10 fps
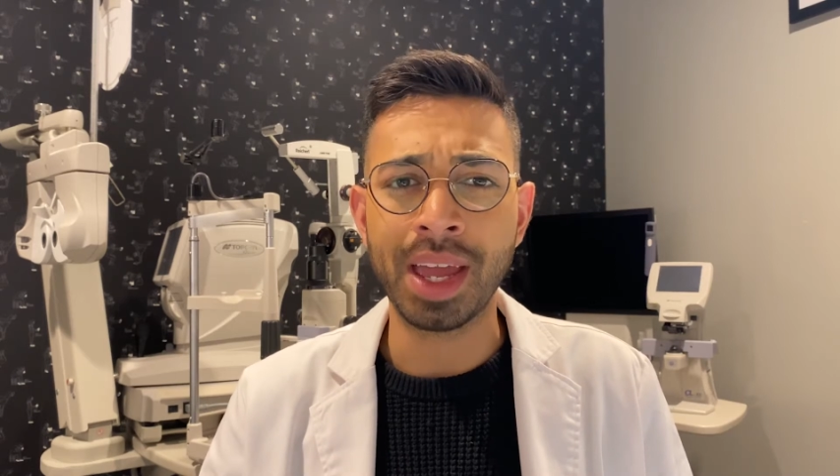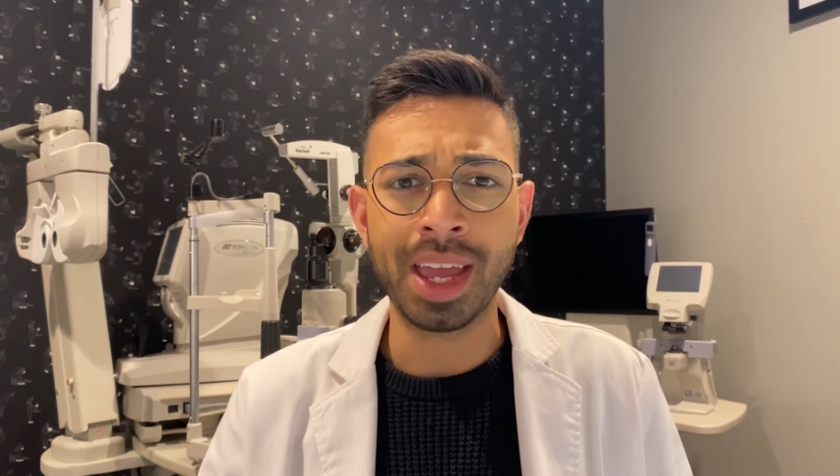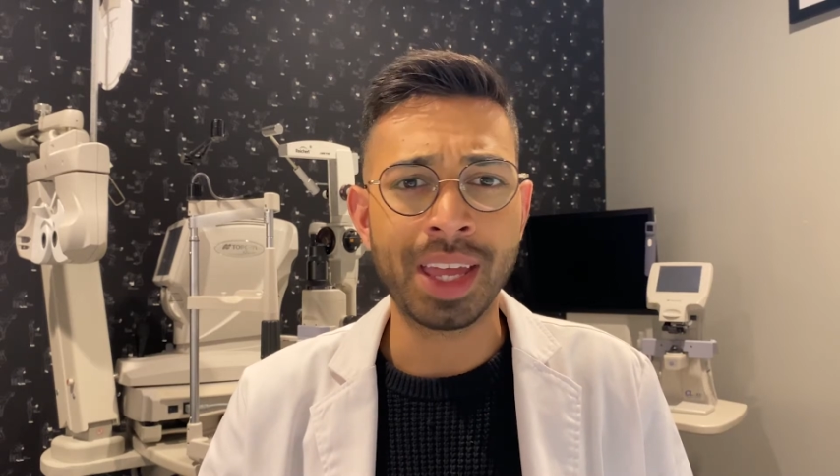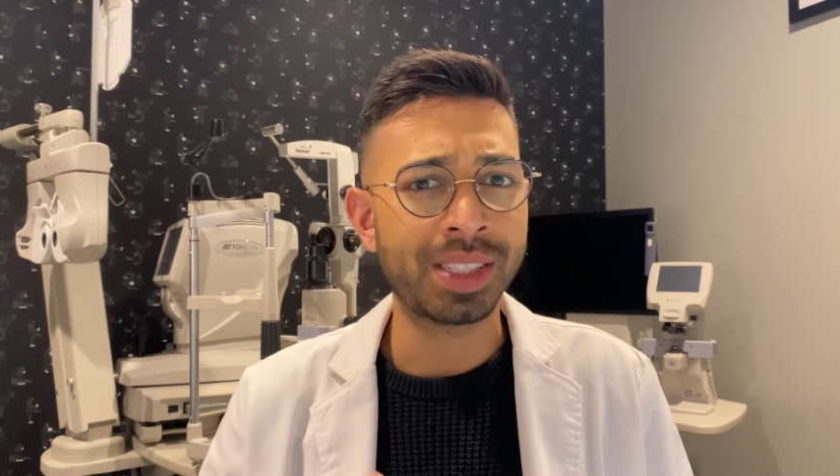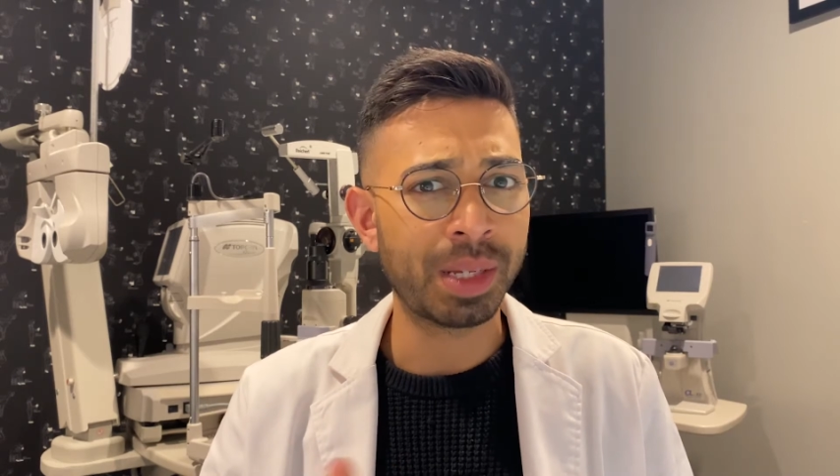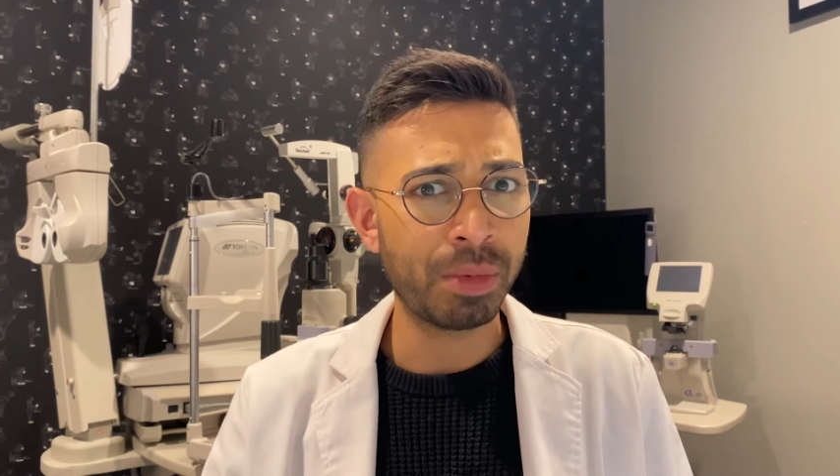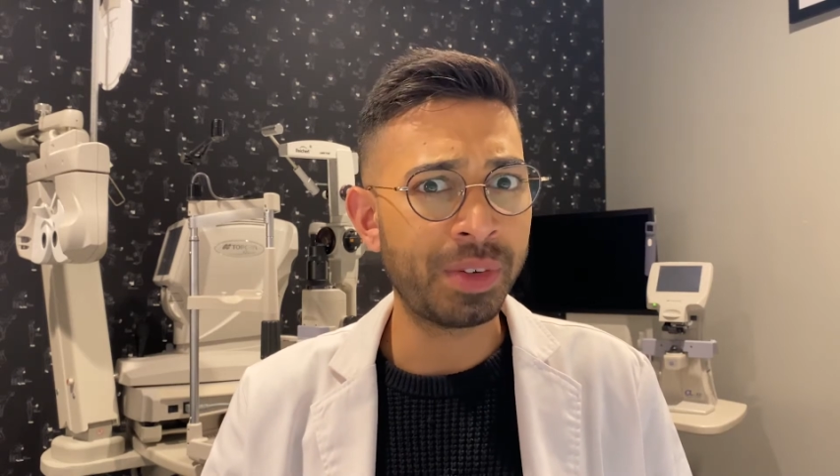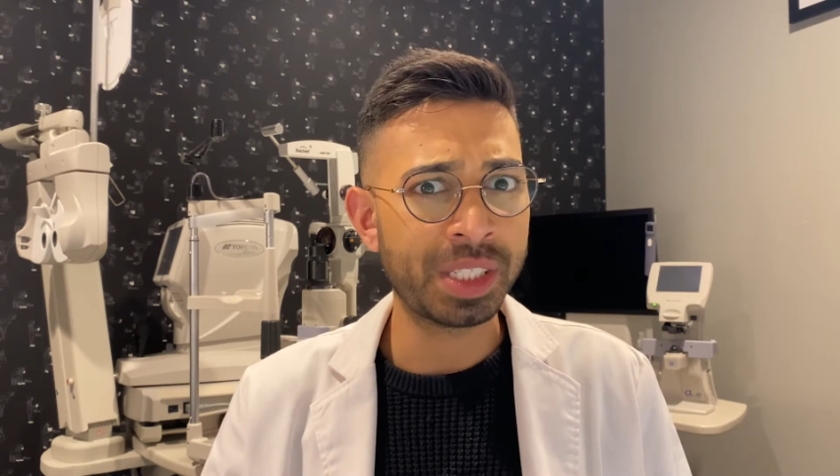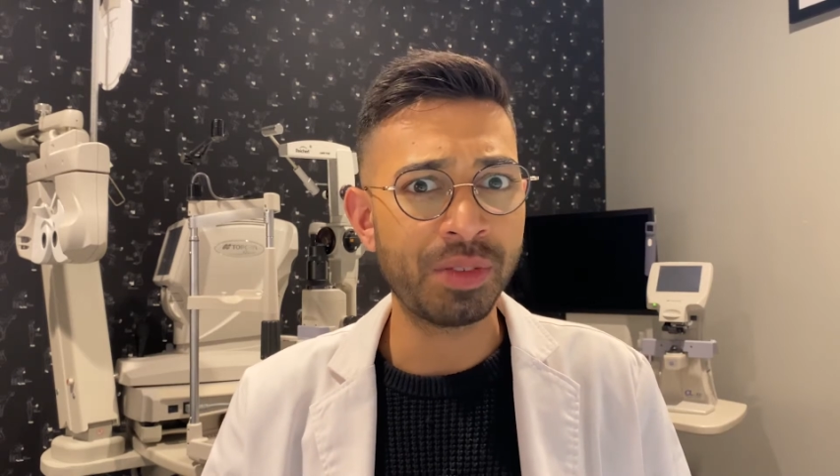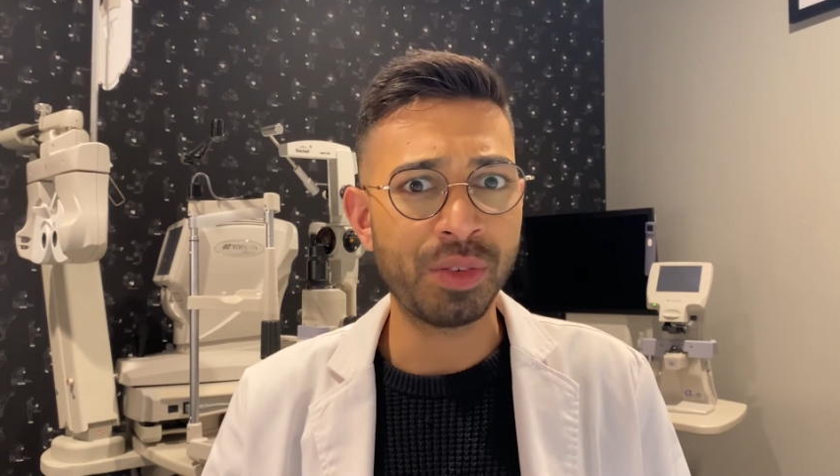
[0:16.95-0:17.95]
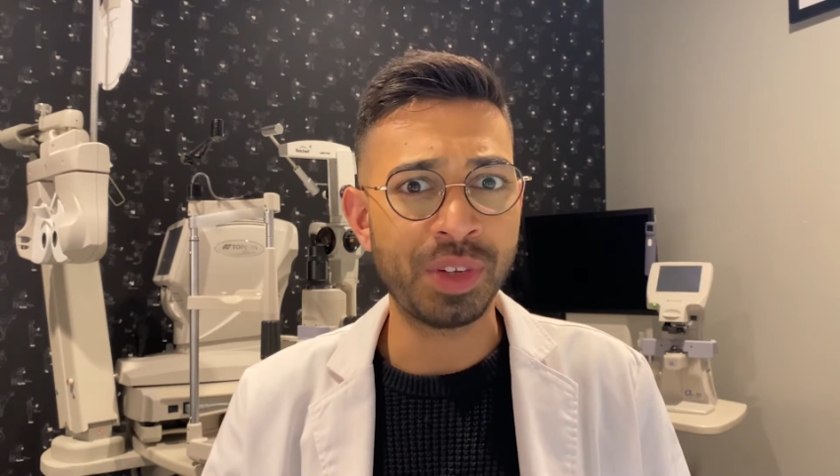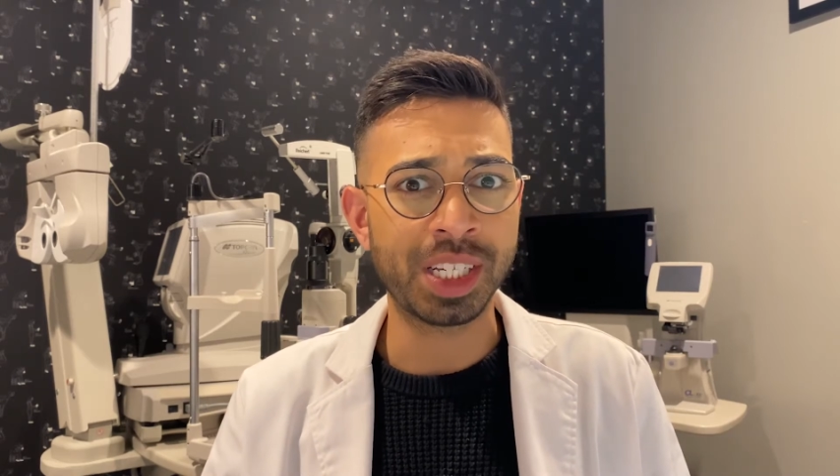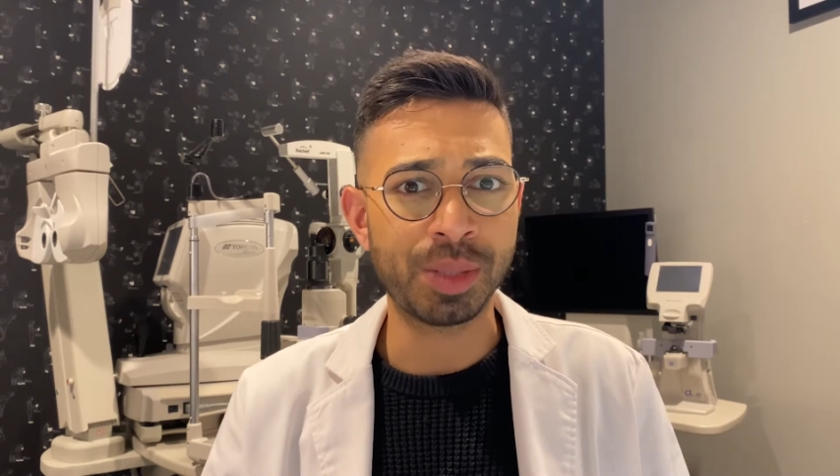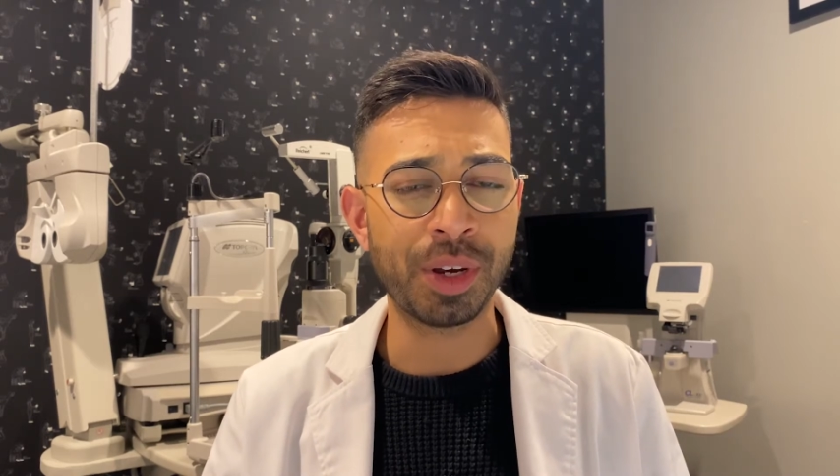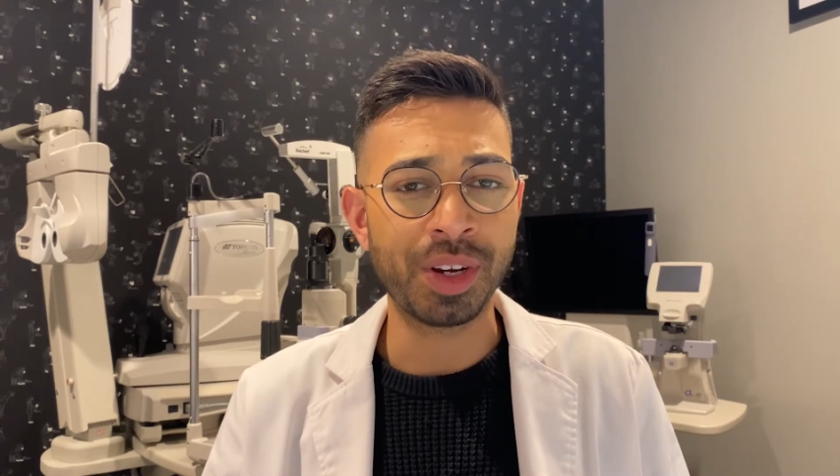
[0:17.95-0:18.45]
and some of us have even
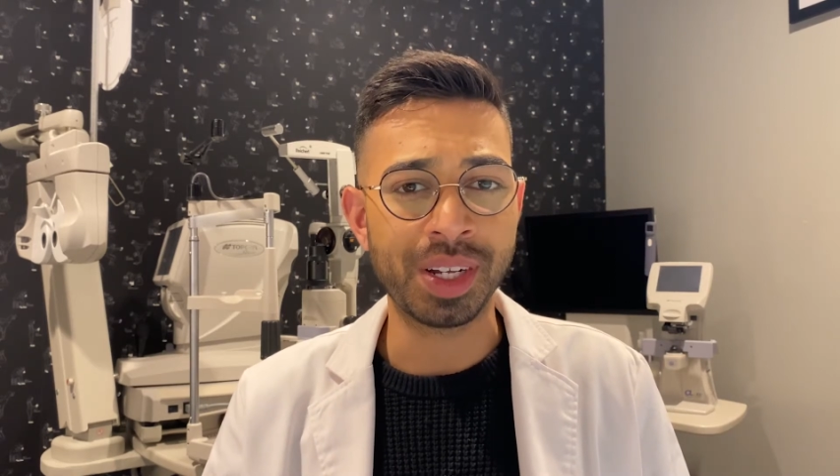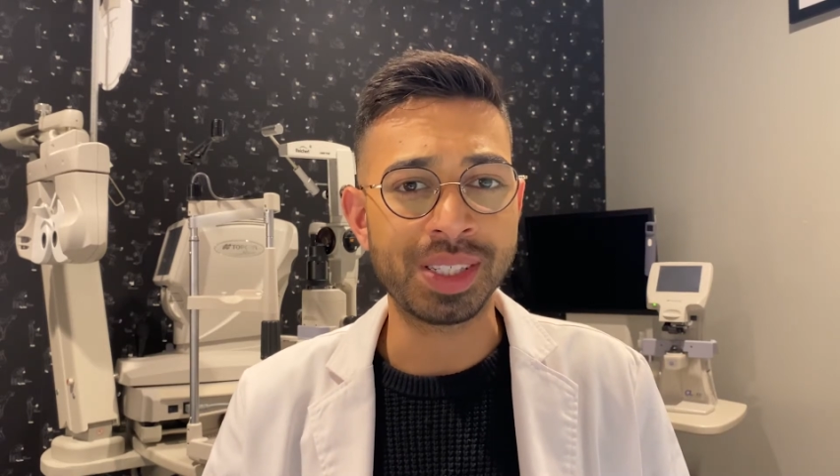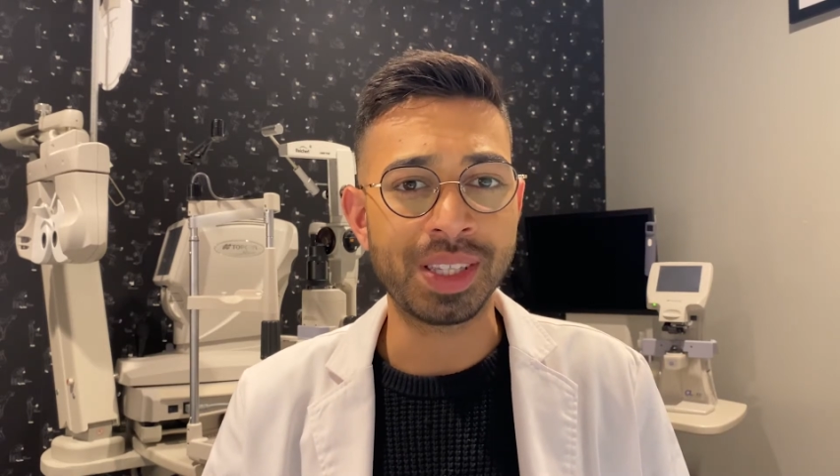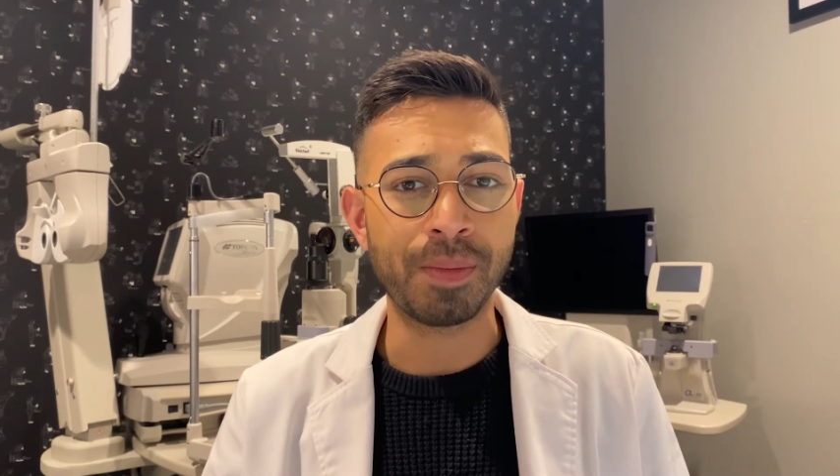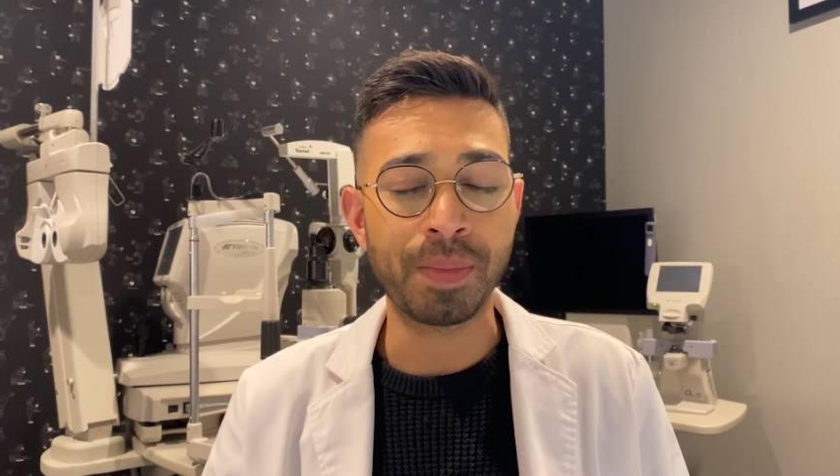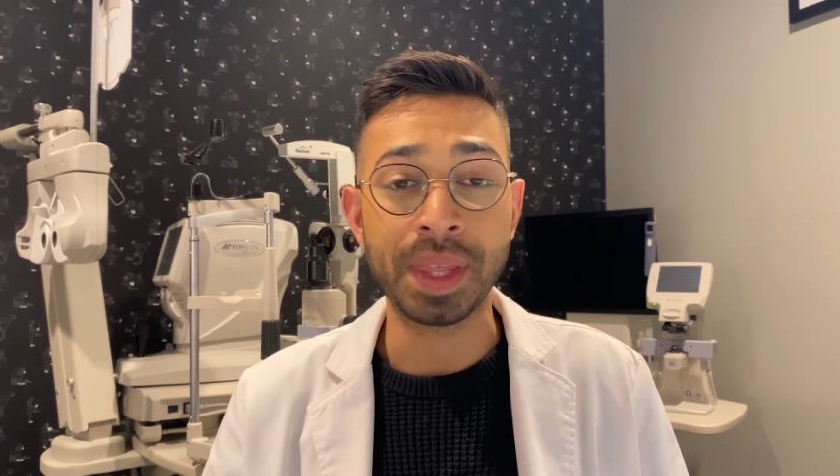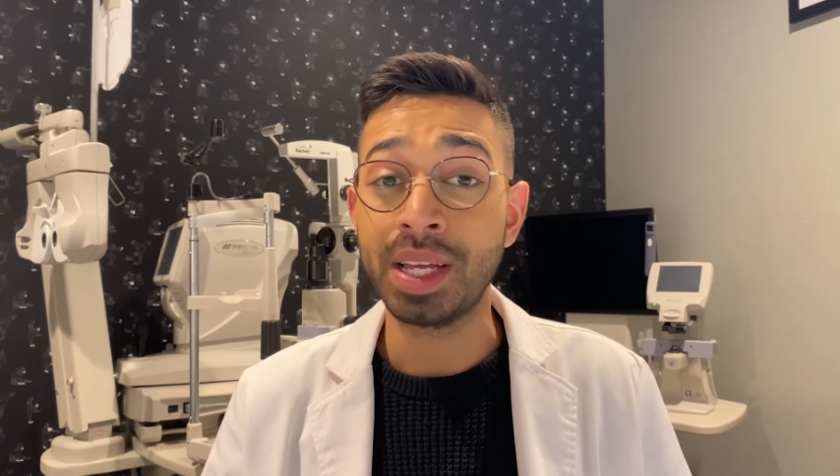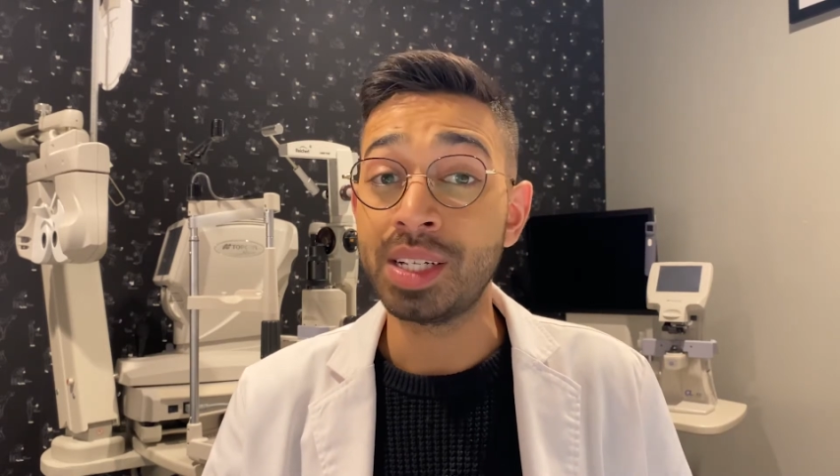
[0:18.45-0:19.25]
experienced them.